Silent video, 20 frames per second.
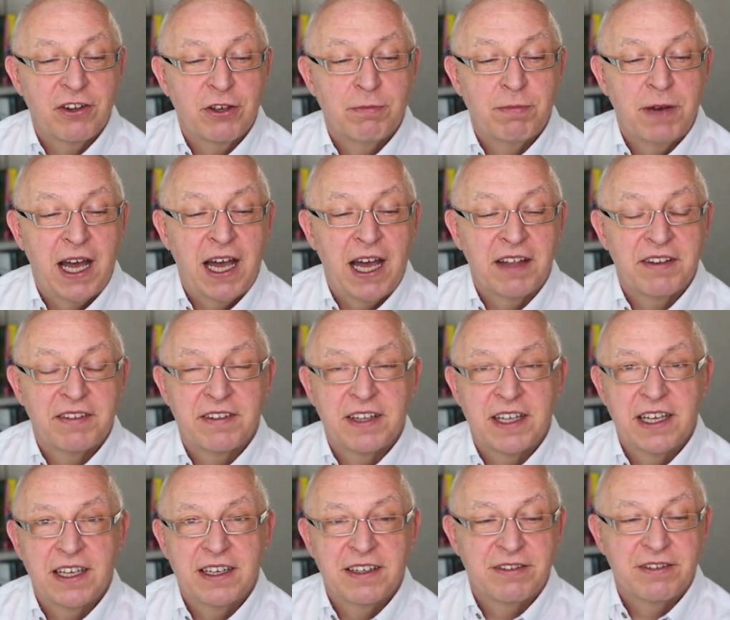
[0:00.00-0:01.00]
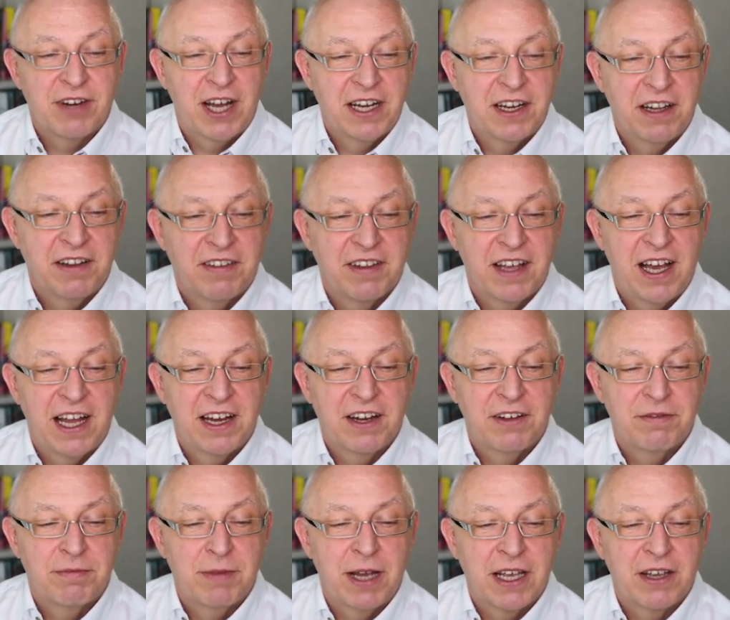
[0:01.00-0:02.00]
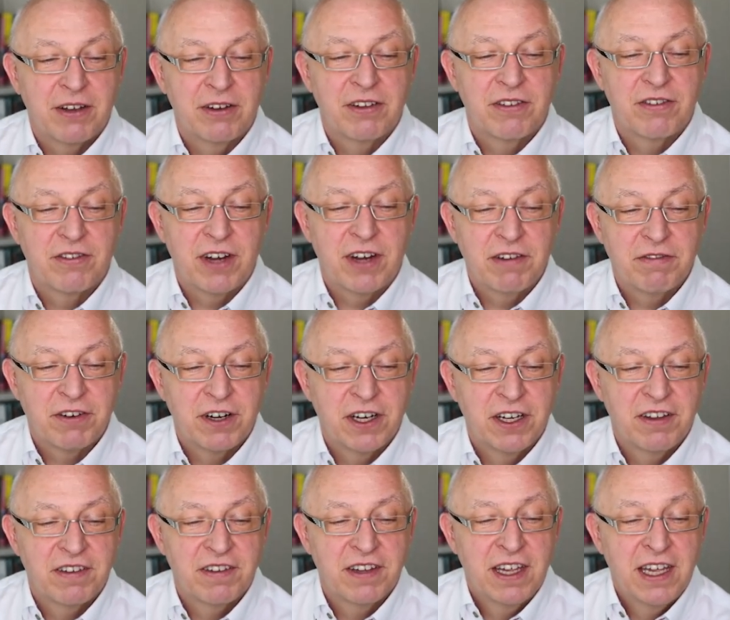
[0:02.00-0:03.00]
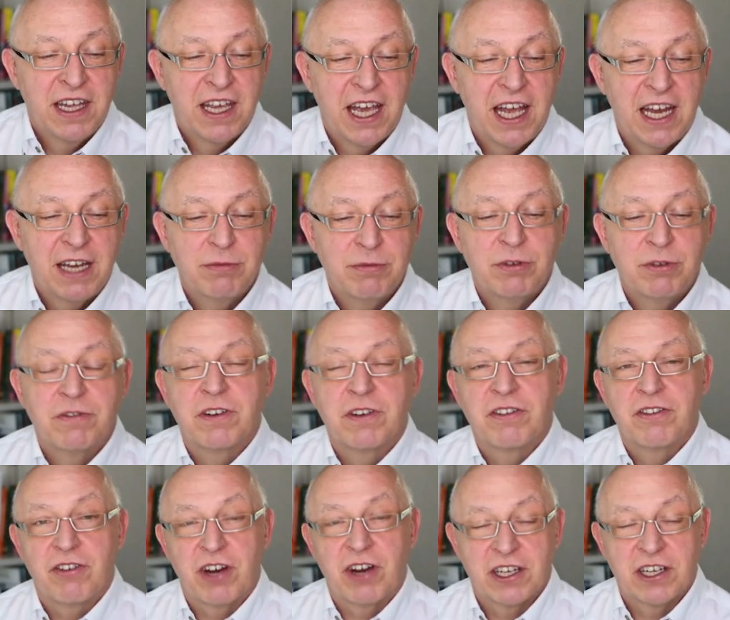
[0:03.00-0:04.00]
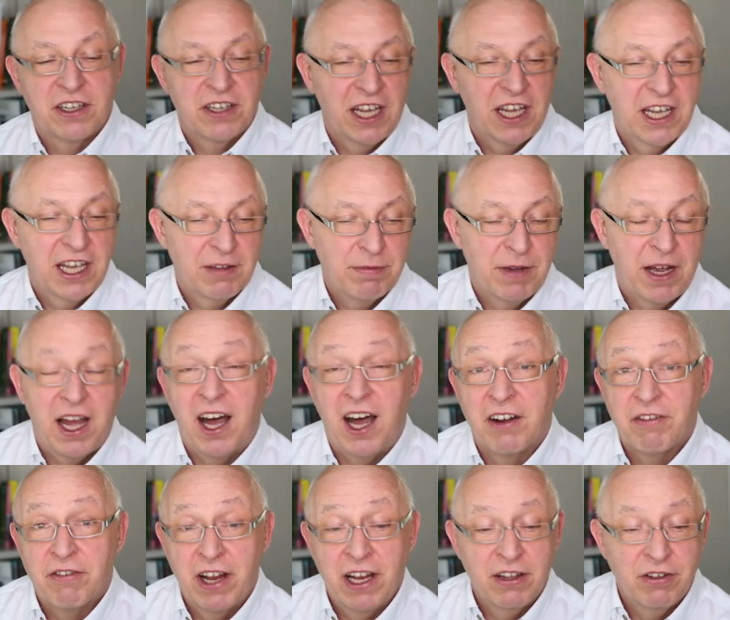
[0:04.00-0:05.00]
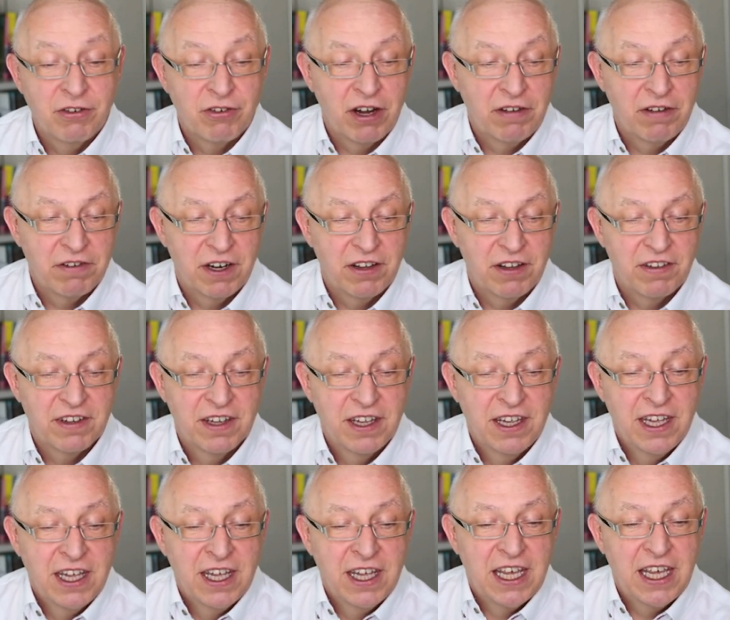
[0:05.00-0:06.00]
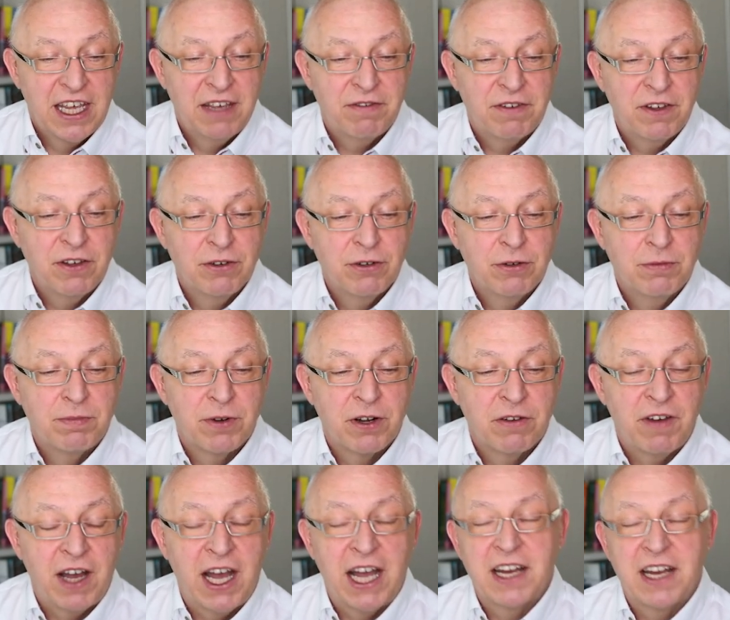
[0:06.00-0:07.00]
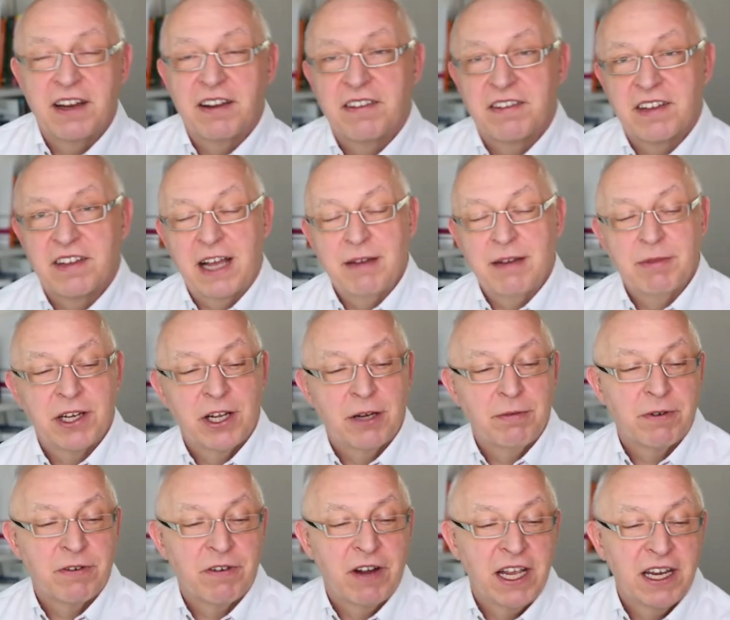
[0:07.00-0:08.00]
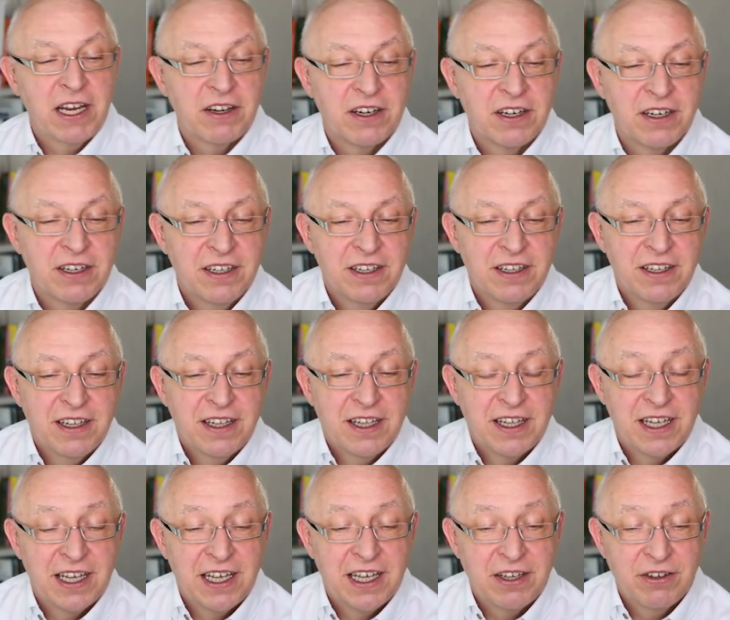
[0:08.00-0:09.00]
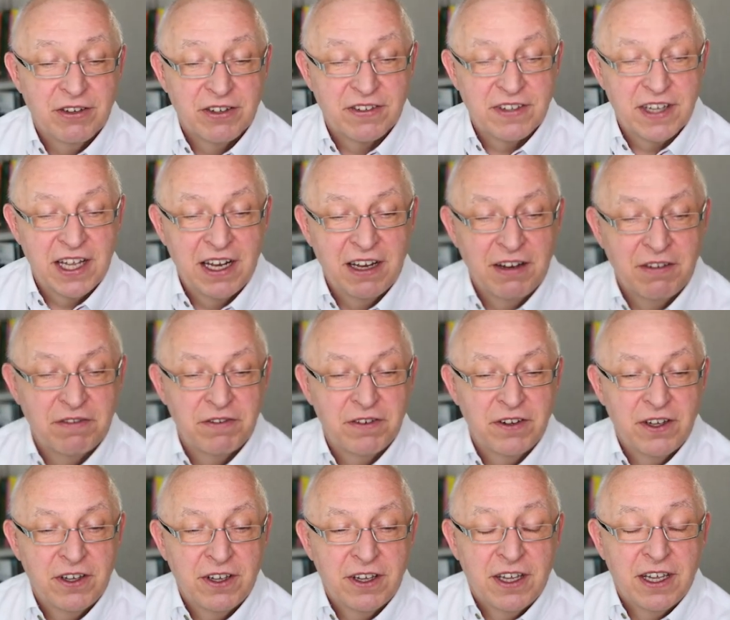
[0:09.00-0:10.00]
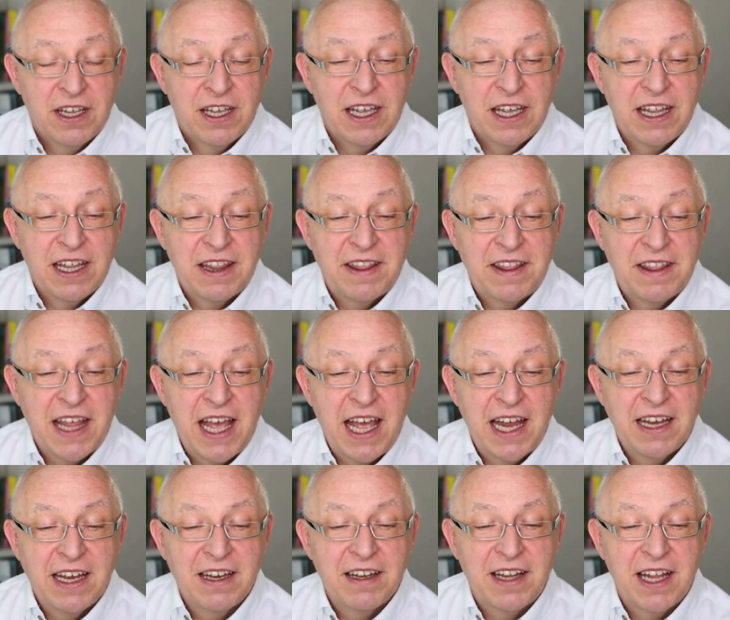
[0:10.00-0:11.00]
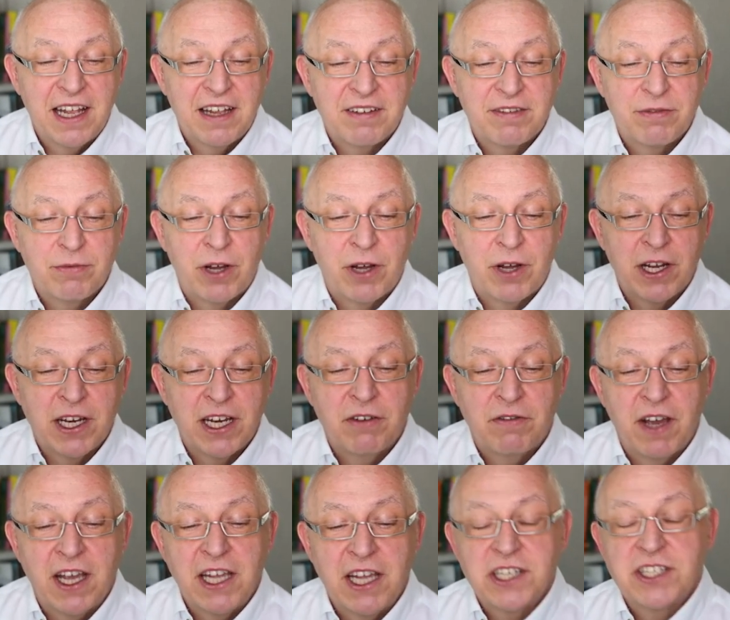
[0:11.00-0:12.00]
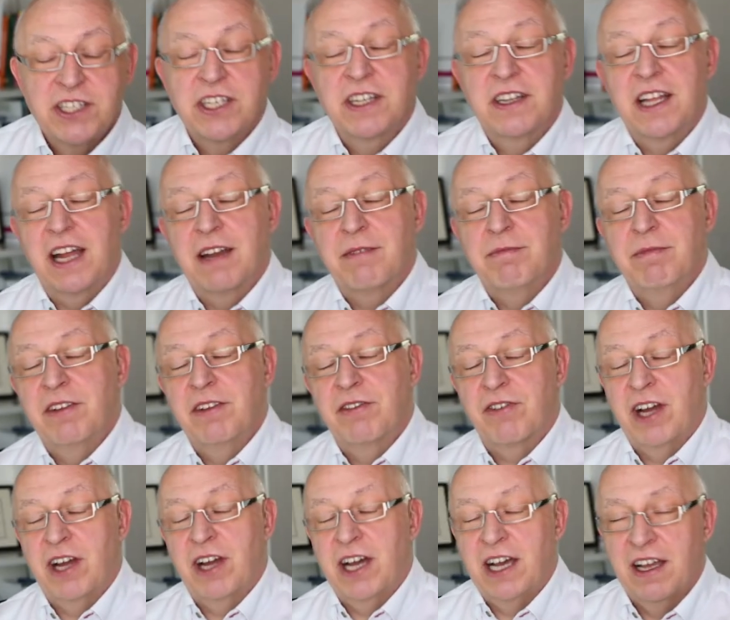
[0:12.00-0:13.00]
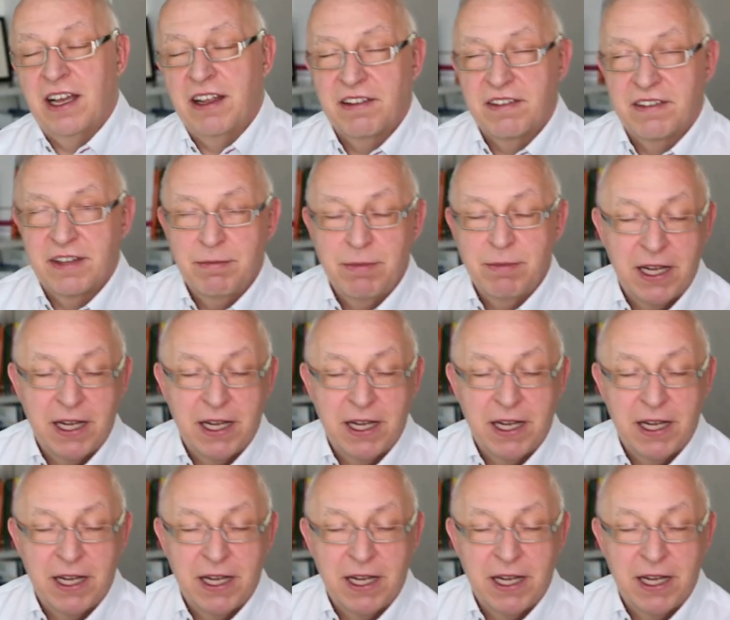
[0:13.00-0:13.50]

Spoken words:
You pass the right-hand side by const reference, and a move constructor takes by R value reference. If you provide an assignment yourself, then there's one innovation that MISRA-C++